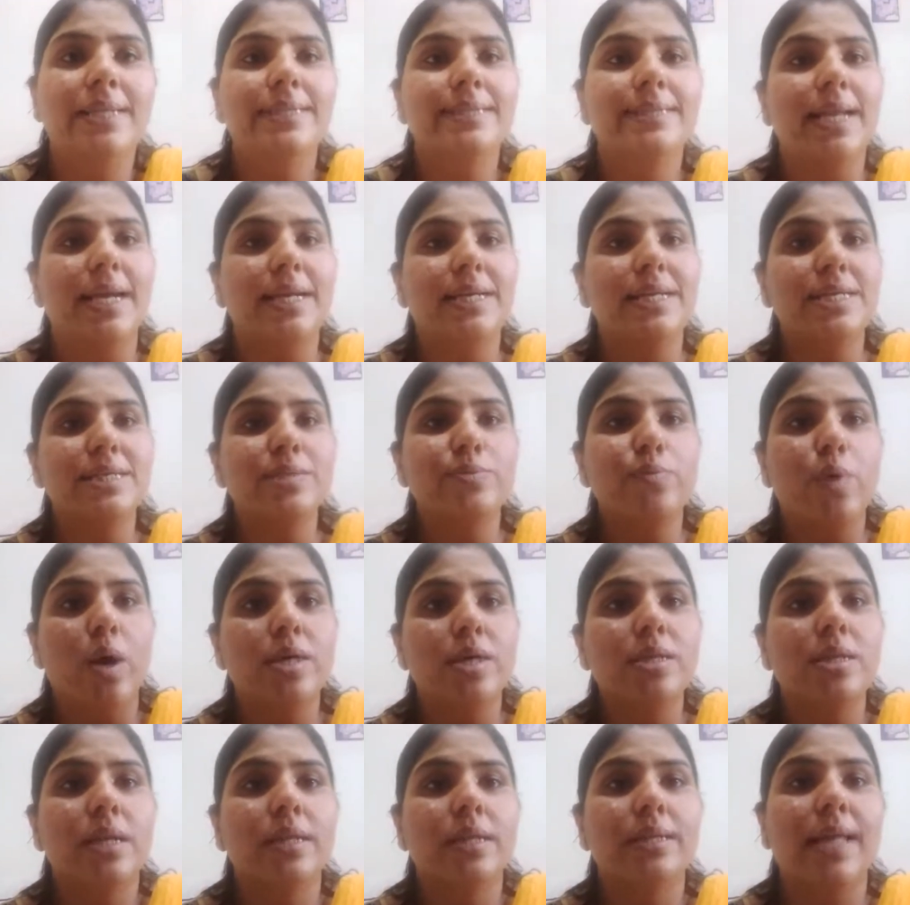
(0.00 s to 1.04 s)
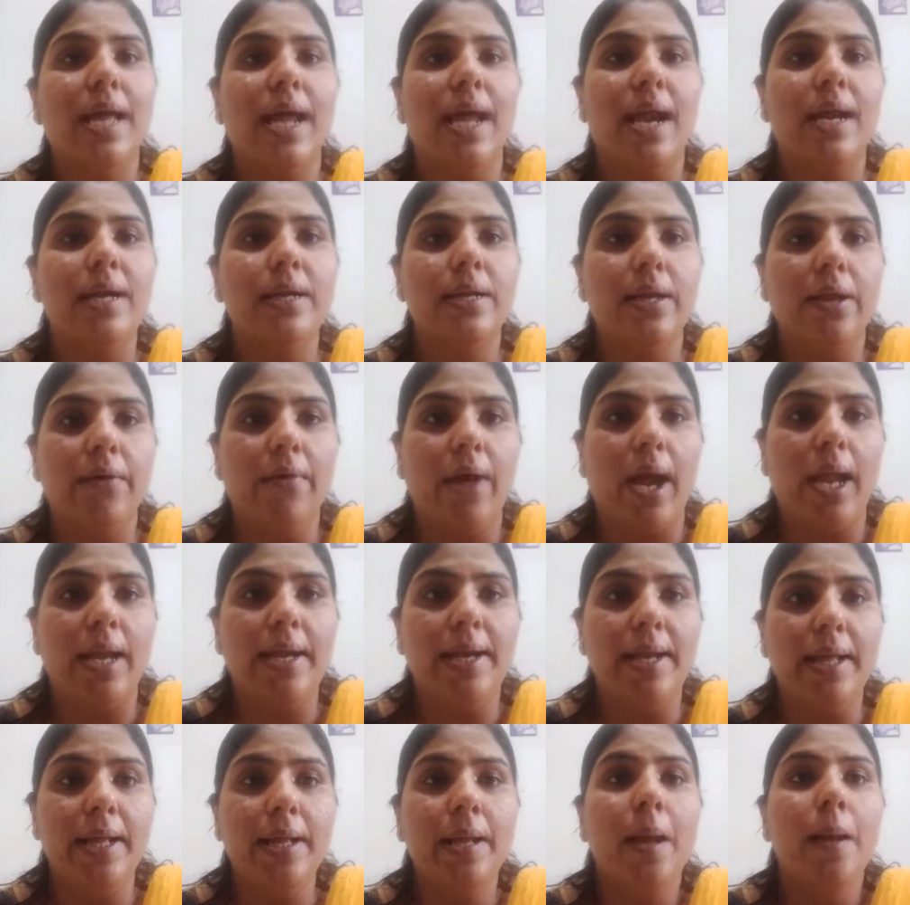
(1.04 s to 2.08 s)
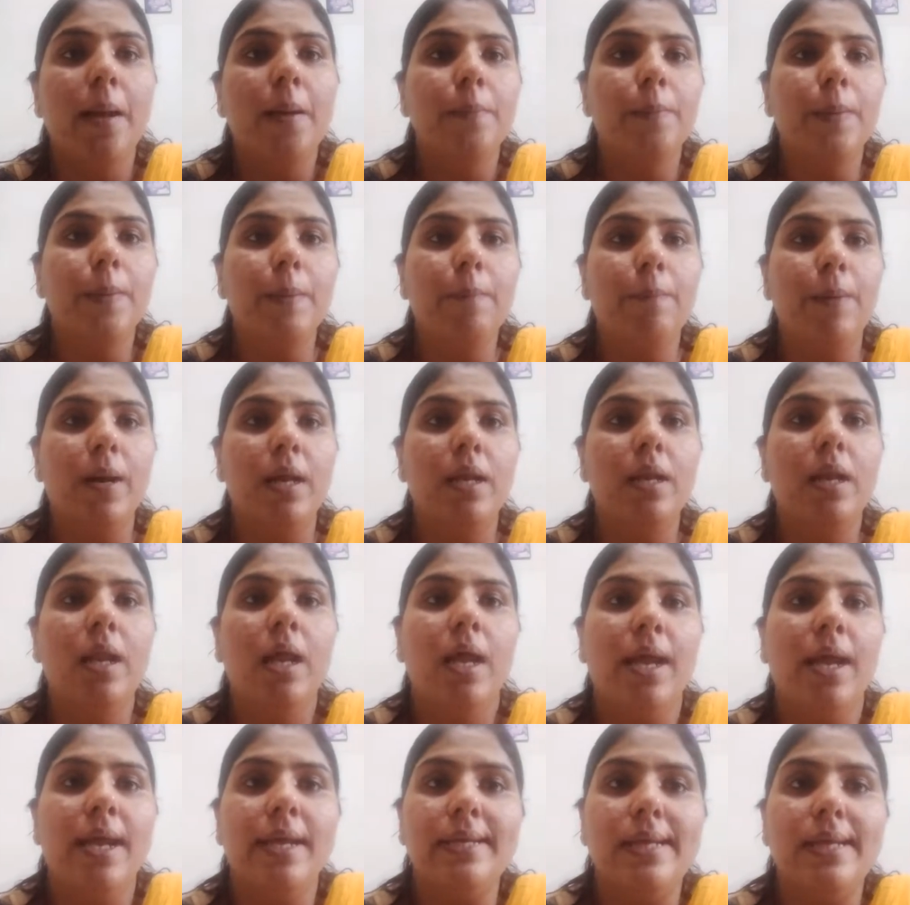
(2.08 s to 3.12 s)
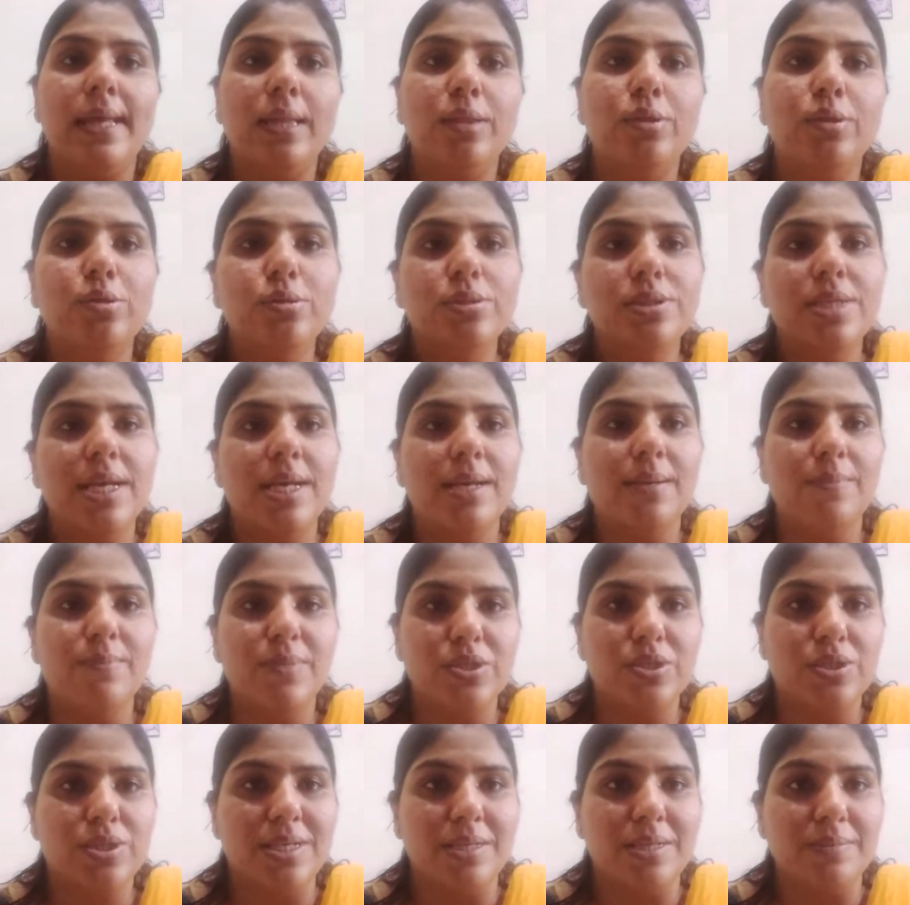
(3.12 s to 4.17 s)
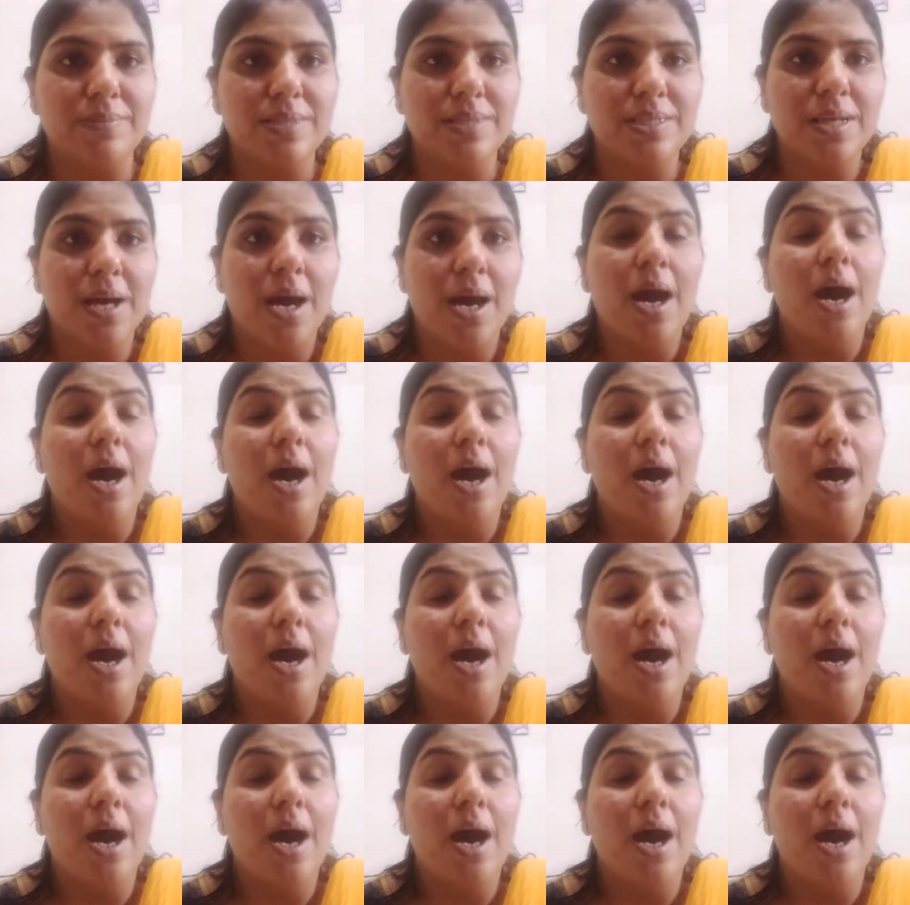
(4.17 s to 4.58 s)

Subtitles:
That is what they are dividing people in Hindus and Muslims.